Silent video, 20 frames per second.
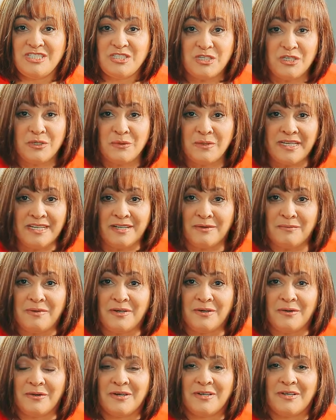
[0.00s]
Do you need a
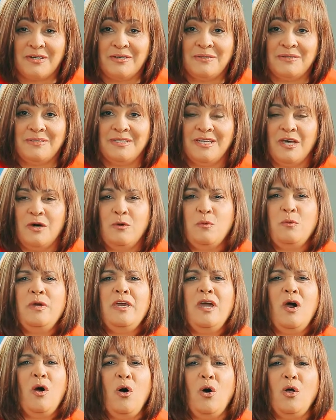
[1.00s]
miracle?
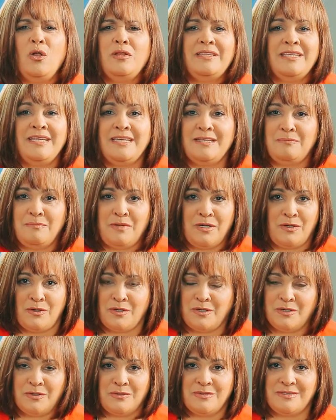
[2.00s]
We all need
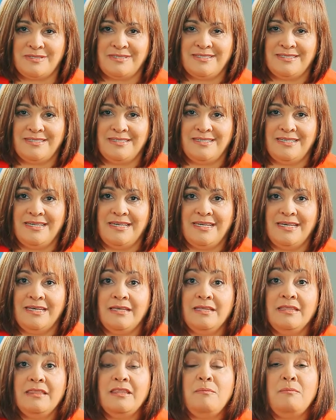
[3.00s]
miracles.
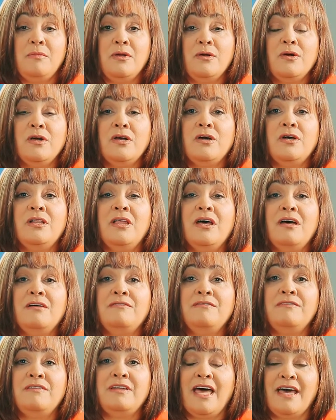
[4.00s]
The miracle
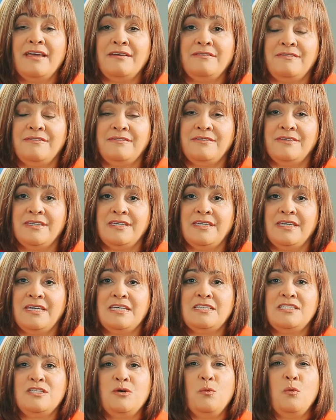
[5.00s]
of life
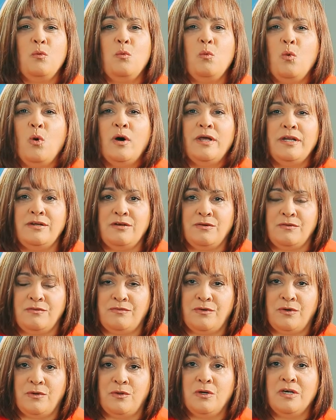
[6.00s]
is a
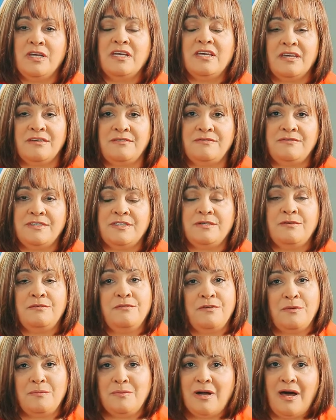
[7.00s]
wonderful gift
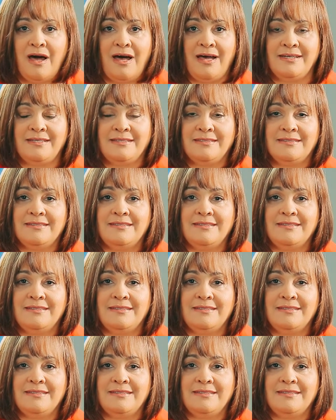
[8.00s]
from God.